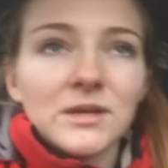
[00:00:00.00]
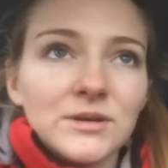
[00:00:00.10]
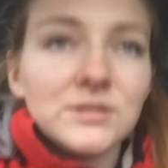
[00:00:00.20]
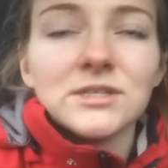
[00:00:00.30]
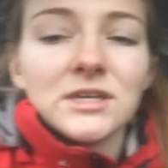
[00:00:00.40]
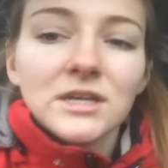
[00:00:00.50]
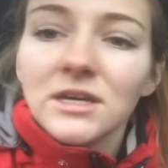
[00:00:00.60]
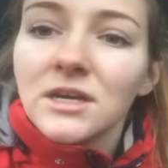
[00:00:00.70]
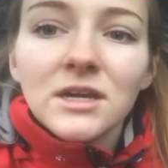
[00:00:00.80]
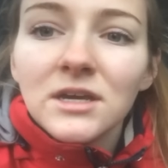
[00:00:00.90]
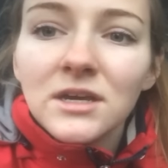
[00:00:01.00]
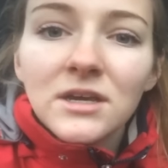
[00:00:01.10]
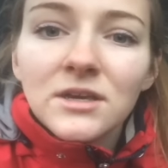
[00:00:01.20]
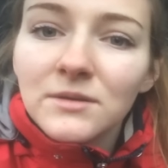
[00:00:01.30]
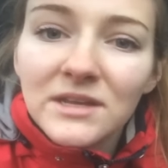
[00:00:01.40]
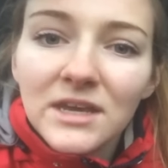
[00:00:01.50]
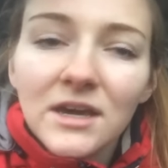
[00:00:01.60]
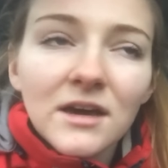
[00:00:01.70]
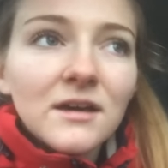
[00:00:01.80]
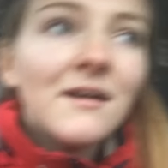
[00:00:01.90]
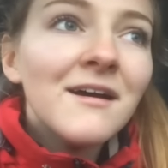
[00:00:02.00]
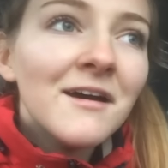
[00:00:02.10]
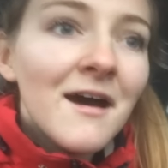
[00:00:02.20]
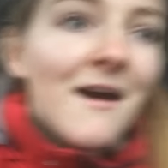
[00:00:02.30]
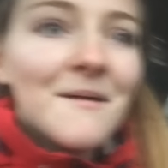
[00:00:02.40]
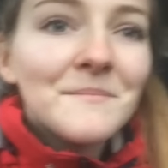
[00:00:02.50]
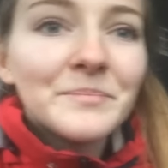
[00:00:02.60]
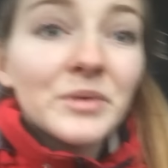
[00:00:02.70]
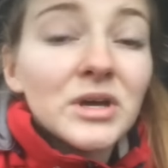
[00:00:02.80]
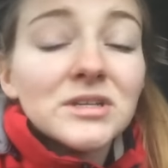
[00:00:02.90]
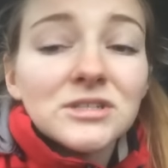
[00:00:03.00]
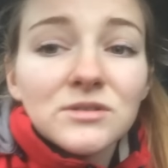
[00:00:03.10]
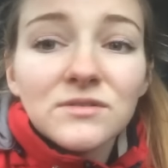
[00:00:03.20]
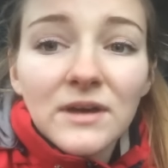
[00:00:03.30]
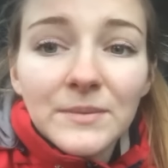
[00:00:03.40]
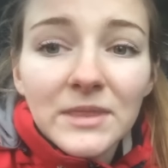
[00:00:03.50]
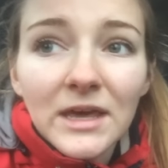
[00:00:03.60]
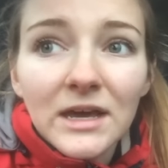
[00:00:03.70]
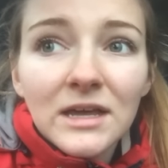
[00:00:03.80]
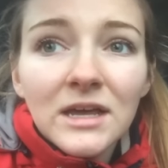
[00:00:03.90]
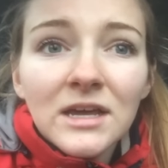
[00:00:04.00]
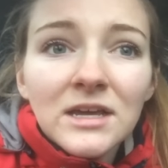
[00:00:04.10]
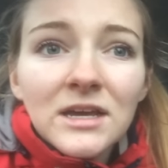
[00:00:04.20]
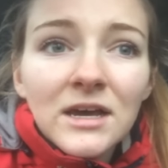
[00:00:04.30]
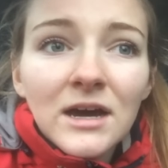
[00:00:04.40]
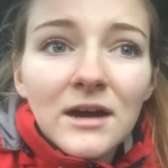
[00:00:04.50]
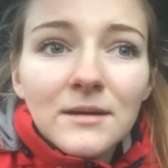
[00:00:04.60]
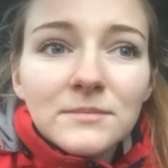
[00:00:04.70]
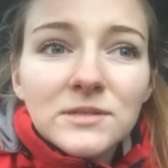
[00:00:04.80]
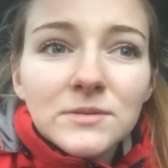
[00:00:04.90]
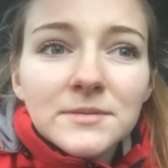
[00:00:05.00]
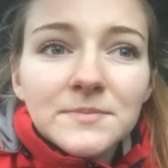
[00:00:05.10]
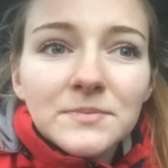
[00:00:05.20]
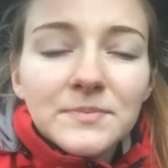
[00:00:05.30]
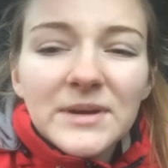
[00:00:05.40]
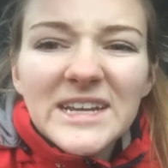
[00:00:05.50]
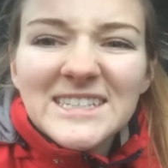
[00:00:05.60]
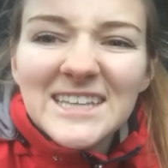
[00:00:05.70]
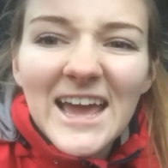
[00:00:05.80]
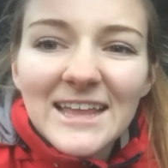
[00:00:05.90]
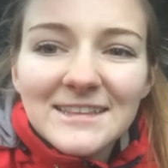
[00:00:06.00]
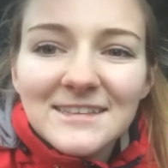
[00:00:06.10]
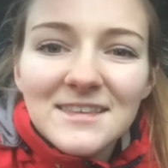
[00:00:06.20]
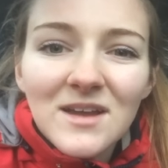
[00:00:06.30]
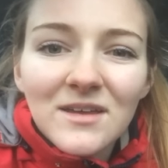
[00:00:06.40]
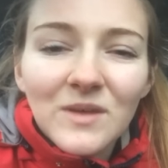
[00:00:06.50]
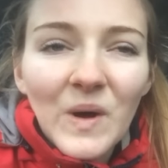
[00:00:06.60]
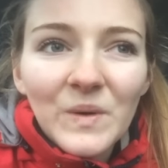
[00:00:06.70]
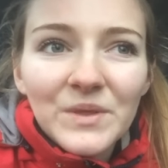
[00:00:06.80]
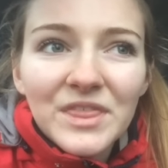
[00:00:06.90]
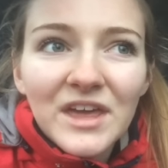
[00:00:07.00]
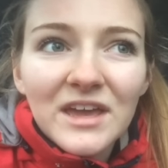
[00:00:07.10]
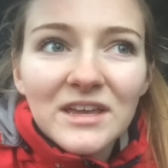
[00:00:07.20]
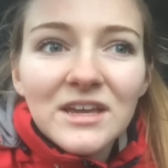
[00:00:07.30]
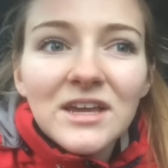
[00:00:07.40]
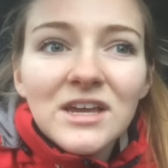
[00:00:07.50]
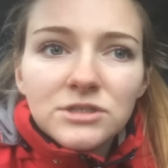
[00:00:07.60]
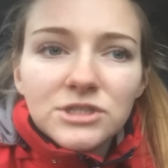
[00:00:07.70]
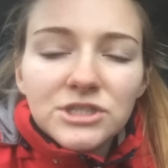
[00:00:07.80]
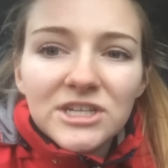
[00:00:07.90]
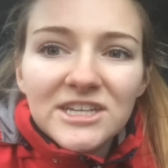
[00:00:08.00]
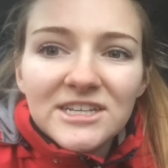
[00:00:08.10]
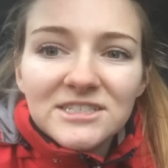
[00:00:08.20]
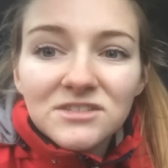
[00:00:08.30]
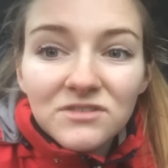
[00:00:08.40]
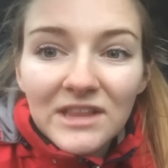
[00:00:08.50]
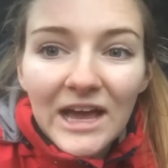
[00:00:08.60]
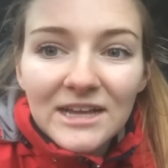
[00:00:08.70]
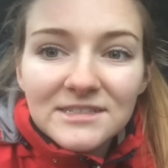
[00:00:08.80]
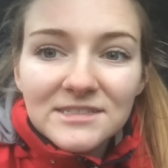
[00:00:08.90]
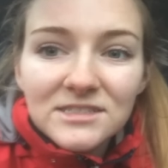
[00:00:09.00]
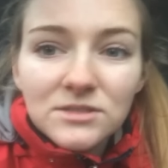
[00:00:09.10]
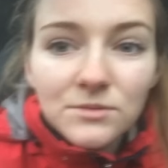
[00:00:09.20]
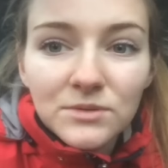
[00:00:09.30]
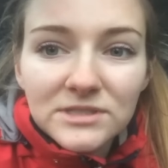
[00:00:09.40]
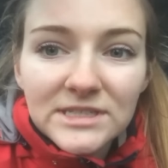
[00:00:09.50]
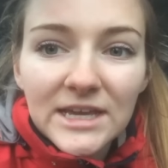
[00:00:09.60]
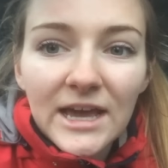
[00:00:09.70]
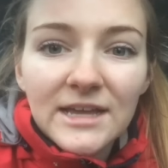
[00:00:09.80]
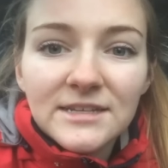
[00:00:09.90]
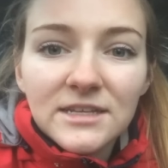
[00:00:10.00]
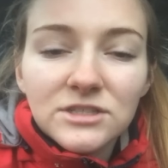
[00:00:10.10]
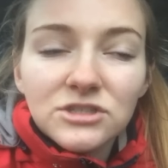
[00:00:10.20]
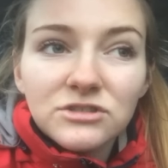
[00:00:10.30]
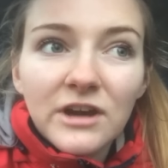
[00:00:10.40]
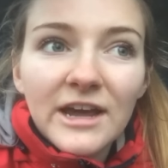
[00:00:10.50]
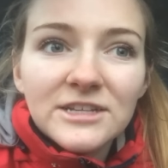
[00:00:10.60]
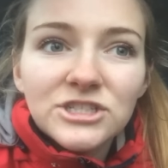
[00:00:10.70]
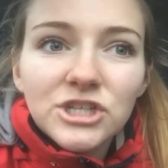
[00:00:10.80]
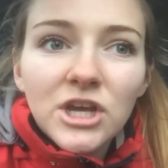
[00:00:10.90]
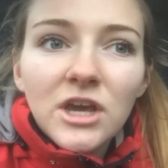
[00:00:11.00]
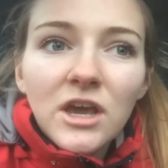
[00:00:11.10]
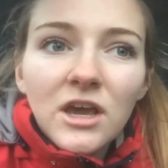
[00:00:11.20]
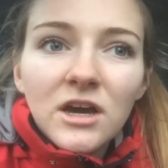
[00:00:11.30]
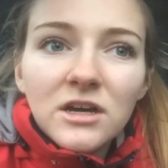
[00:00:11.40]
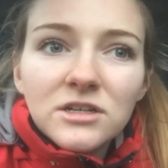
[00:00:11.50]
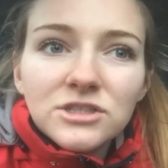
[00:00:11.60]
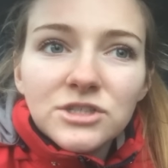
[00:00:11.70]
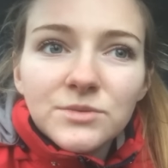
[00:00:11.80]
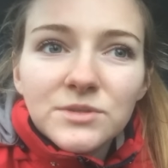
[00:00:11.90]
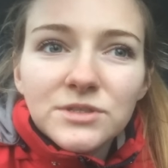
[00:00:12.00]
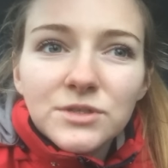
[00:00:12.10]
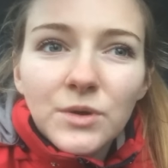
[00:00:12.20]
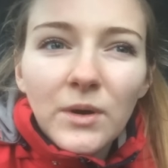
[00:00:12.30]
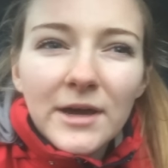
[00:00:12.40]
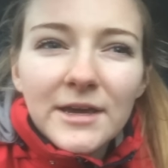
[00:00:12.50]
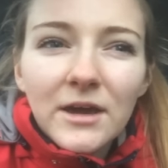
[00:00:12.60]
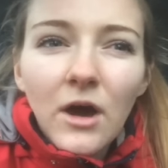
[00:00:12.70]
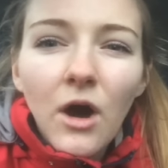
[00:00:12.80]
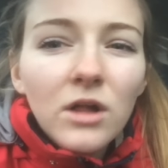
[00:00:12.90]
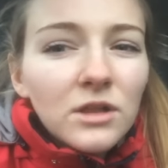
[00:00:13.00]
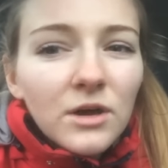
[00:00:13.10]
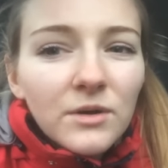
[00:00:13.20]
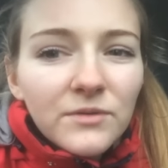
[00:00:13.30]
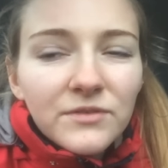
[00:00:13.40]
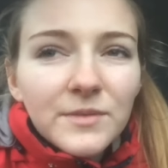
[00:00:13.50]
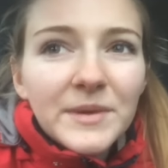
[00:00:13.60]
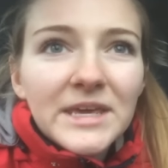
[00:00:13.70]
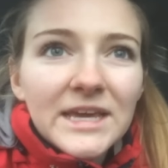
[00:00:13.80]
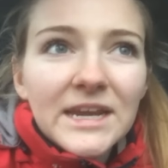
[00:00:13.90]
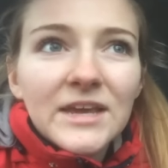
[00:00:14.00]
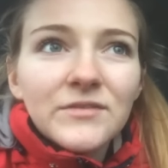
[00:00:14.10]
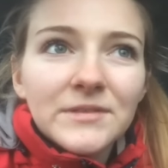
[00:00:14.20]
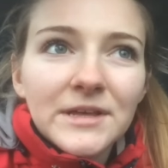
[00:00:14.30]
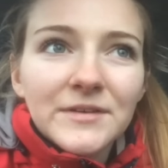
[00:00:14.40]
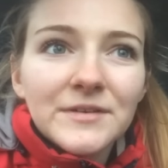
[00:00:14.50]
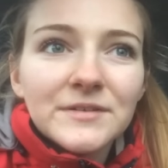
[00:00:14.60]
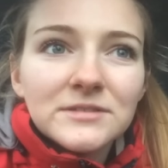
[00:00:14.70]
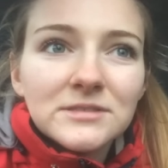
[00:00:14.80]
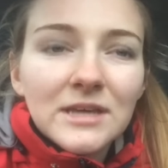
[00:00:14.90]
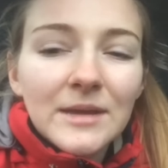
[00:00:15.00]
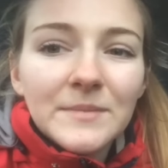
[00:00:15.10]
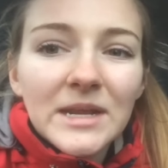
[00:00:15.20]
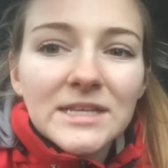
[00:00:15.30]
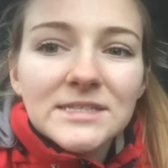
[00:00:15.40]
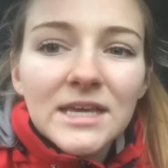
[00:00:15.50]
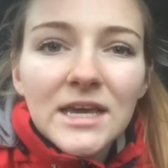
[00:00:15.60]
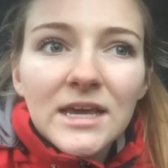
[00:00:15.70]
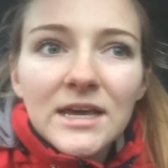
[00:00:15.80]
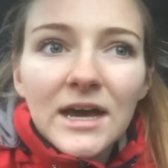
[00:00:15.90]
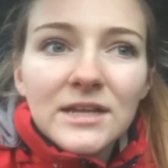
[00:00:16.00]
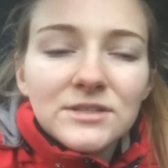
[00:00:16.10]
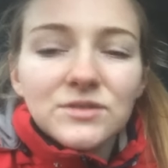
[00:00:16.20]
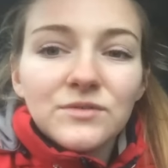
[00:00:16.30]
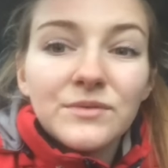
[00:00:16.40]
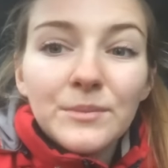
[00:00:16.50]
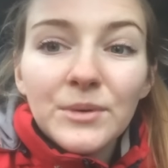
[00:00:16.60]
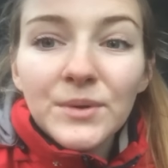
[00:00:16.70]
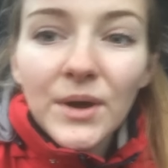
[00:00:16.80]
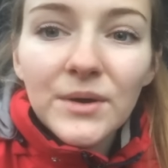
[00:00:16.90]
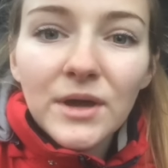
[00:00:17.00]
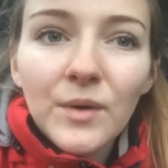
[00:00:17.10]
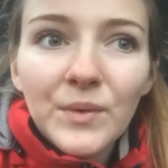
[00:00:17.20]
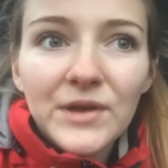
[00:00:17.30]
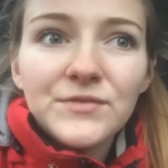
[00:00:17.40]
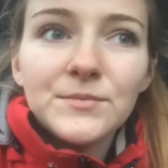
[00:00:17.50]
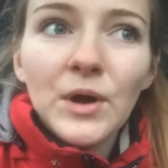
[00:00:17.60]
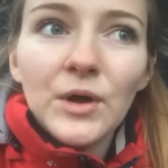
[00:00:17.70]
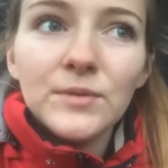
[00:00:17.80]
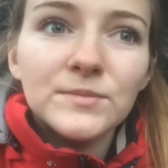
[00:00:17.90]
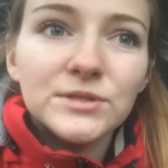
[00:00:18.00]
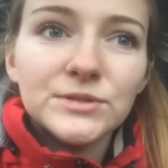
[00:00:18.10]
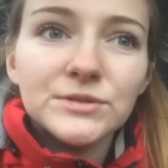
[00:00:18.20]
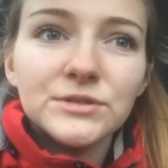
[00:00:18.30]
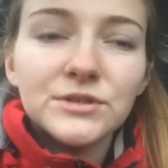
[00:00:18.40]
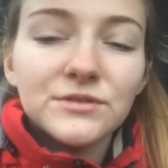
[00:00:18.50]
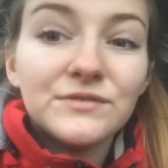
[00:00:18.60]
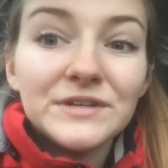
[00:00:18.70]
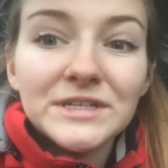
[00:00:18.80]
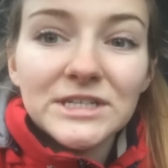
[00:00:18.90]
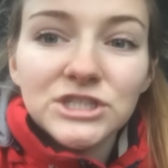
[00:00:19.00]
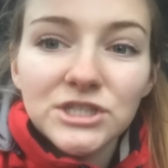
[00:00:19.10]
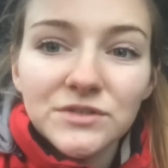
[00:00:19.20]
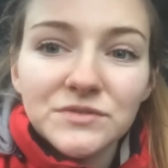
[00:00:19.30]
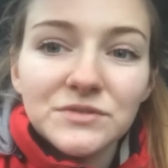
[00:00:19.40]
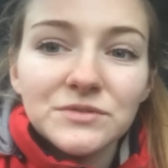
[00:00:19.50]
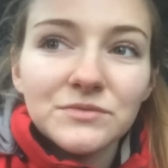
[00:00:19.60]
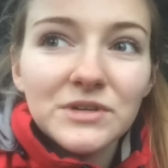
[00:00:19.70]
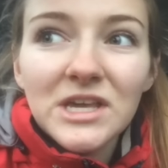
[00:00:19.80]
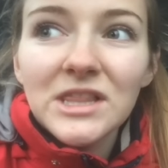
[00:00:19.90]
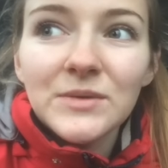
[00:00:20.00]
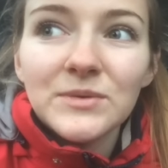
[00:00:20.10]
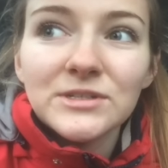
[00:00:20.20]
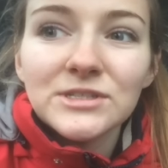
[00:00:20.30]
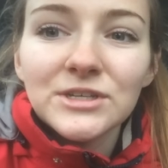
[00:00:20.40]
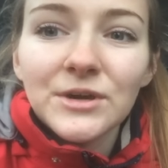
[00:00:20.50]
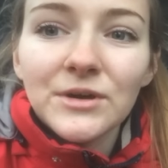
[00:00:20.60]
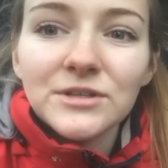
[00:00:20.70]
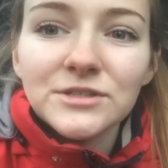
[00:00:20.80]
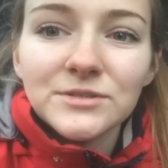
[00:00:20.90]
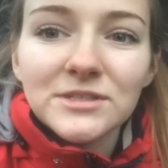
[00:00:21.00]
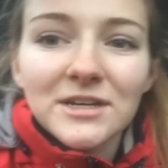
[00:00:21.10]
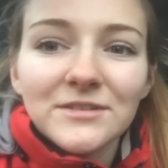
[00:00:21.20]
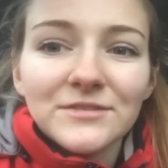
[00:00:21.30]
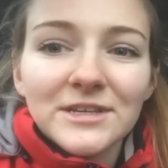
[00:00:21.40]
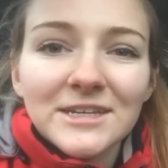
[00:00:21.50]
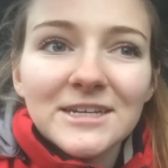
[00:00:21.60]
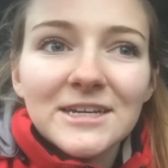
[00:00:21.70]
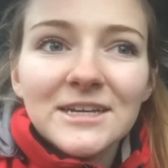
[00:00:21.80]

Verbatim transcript: me, and I was just like, you idiot. Um, but she was fine with that. Um, she was pretty tense throughout the whole thing. She did relax towards the end and stretch. She was quite hollow for the beginning for like ten minutes, and sort of when we were going away from home, she, you could feel that she didn't really want to go. She was kind of like